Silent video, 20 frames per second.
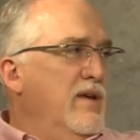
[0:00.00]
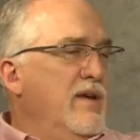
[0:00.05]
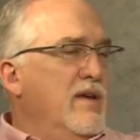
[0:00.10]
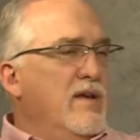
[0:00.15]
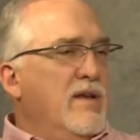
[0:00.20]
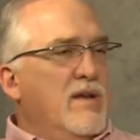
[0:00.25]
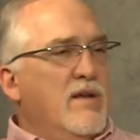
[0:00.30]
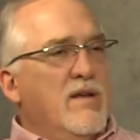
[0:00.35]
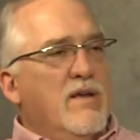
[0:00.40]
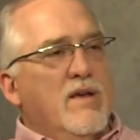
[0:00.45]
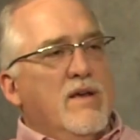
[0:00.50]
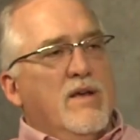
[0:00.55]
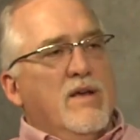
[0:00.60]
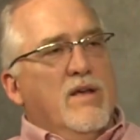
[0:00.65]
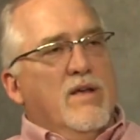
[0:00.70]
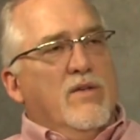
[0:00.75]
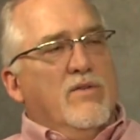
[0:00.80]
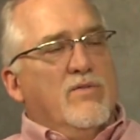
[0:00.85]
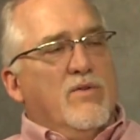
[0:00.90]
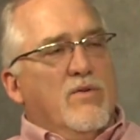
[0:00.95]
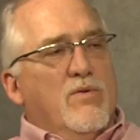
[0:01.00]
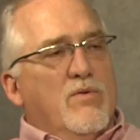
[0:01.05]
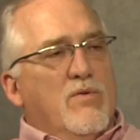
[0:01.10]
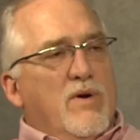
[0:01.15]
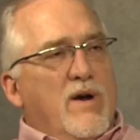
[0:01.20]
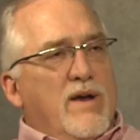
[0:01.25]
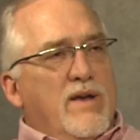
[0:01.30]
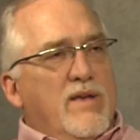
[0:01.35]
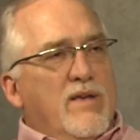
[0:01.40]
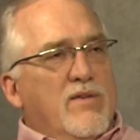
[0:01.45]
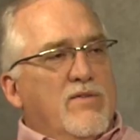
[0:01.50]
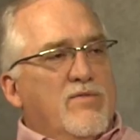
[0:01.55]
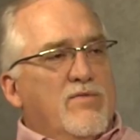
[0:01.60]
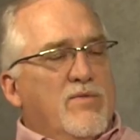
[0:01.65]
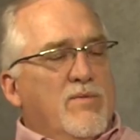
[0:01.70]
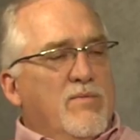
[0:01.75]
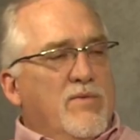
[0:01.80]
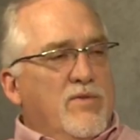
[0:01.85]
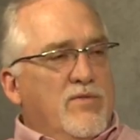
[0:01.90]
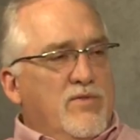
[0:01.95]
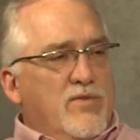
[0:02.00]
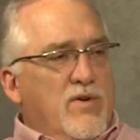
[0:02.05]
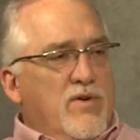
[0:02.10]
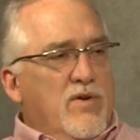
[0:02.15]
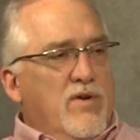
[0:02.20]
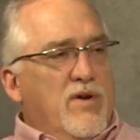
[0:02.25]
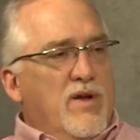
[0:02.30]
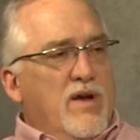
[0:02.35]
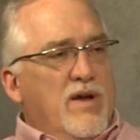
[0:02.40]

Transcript: And so I guess from the start,